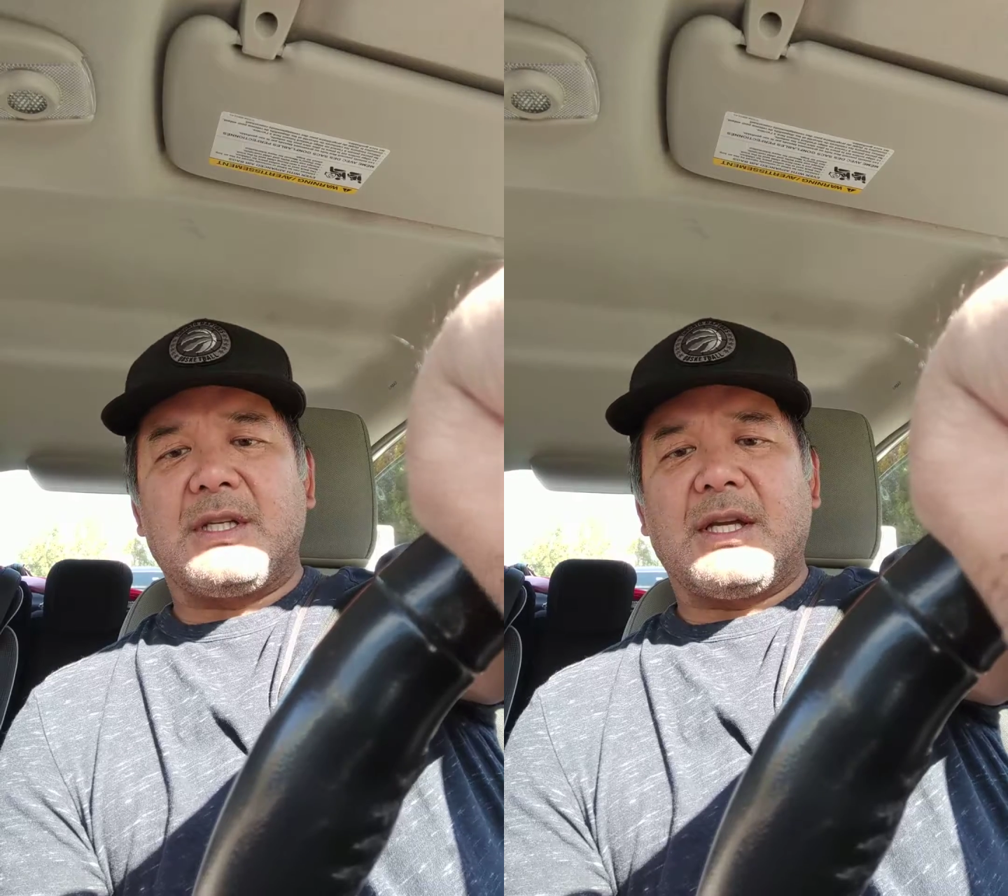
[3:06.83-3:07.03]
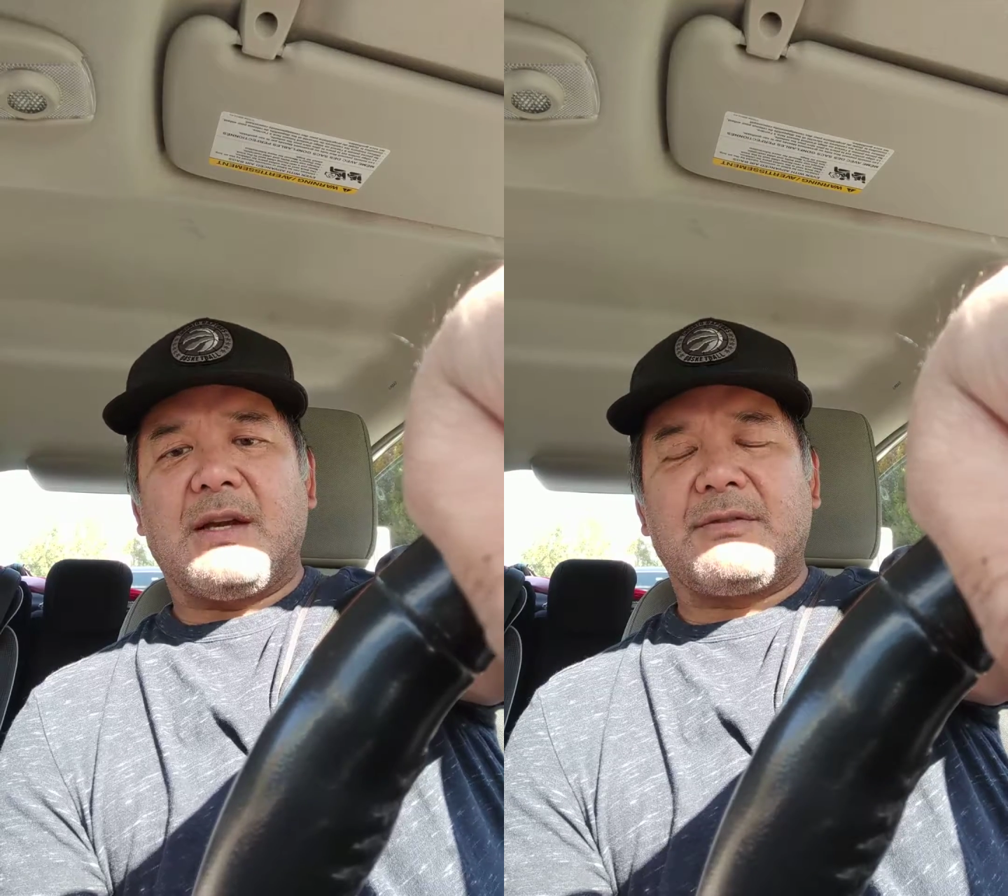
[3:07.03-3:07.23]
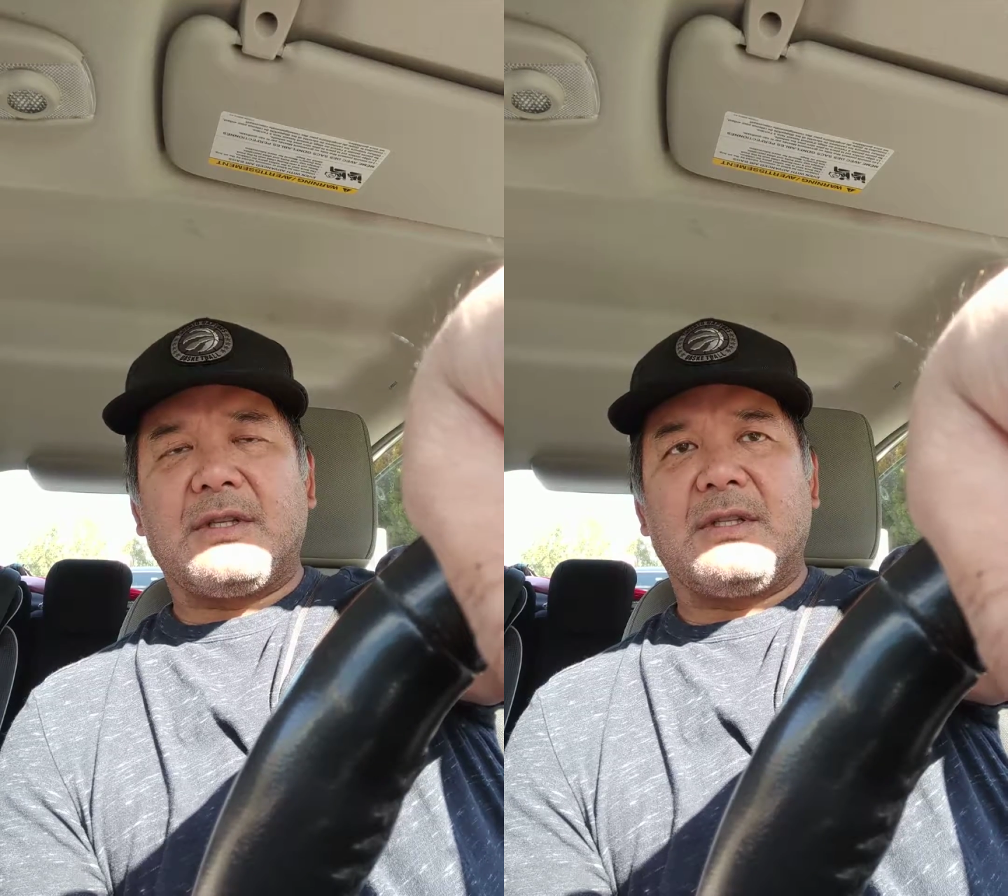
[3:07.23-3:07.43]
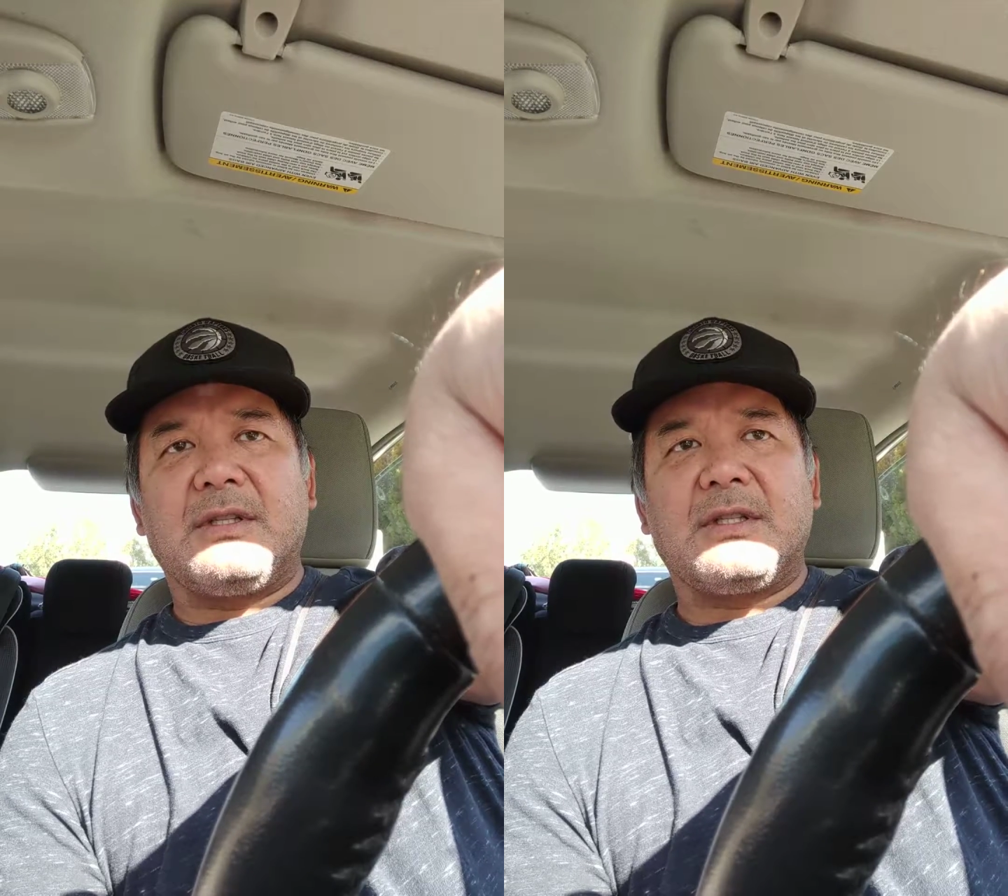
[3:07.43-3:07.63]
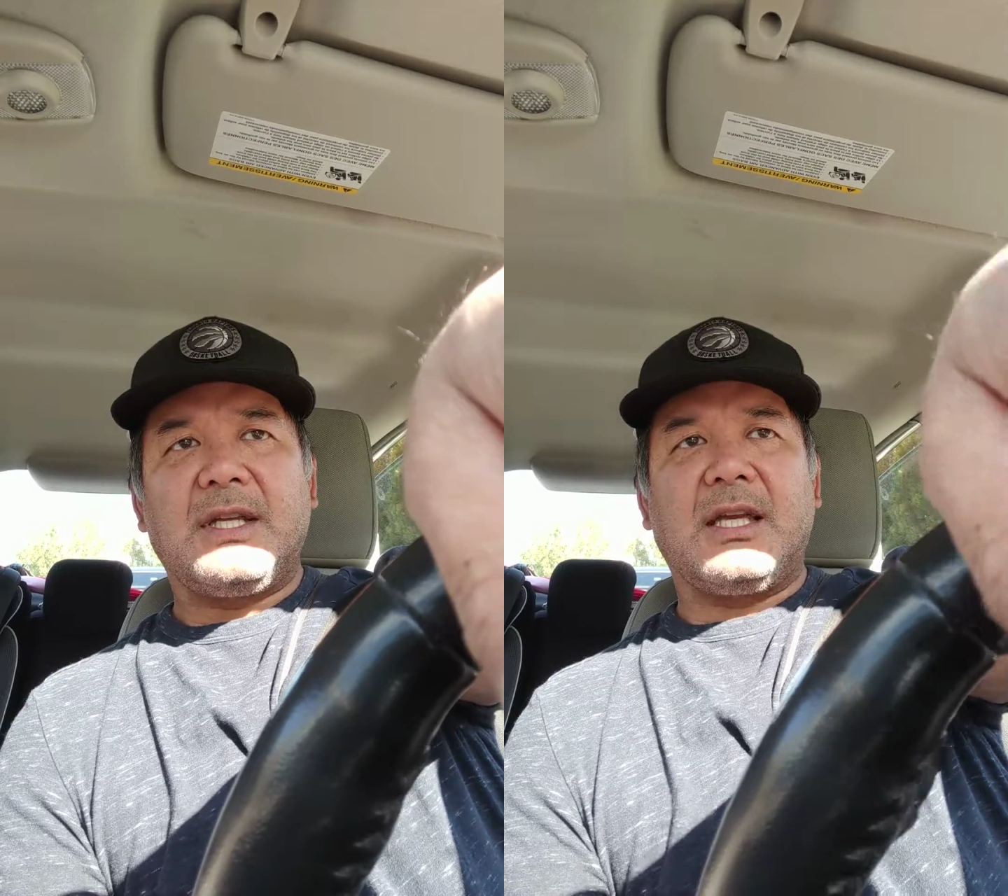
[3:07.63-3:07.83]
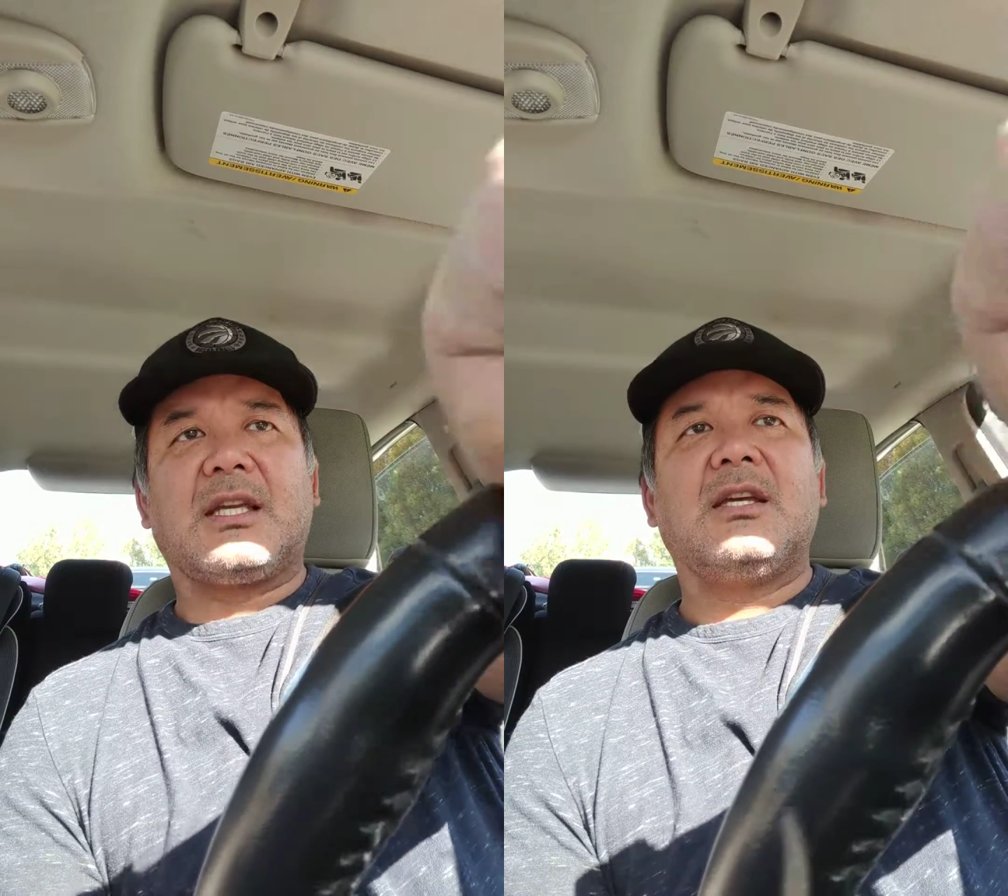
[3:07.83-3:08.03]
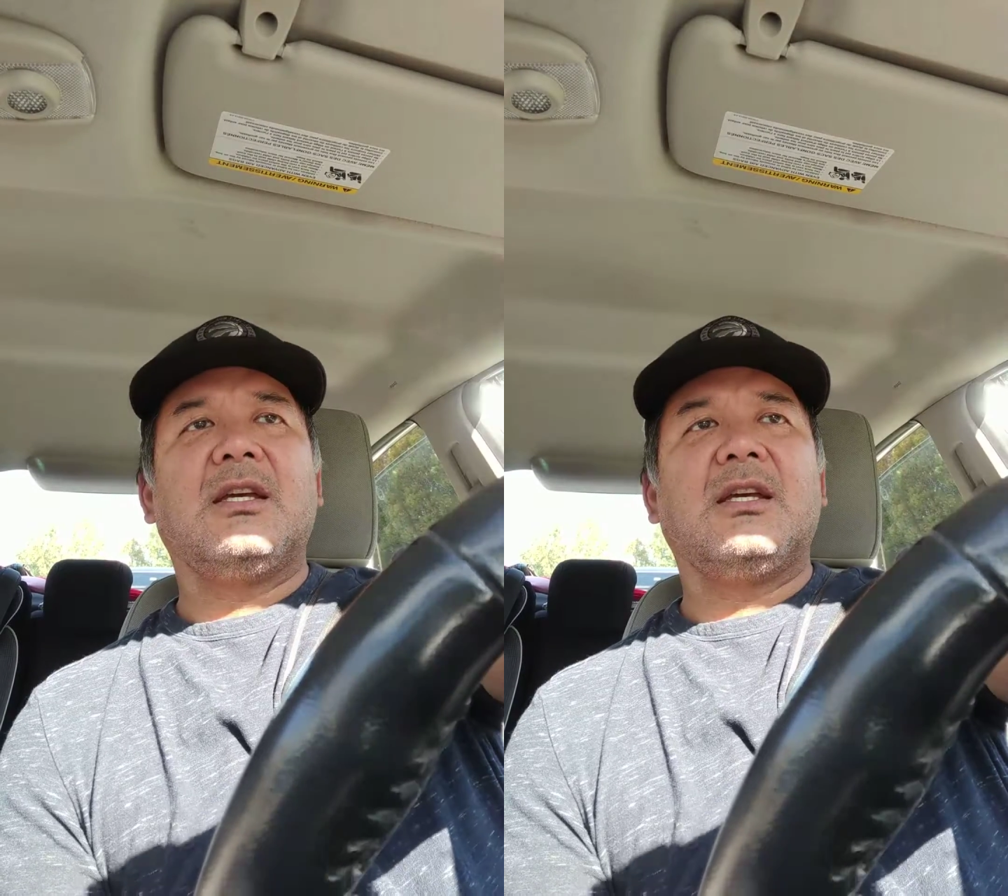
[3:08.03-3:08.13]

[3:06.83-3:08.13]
that you have to take.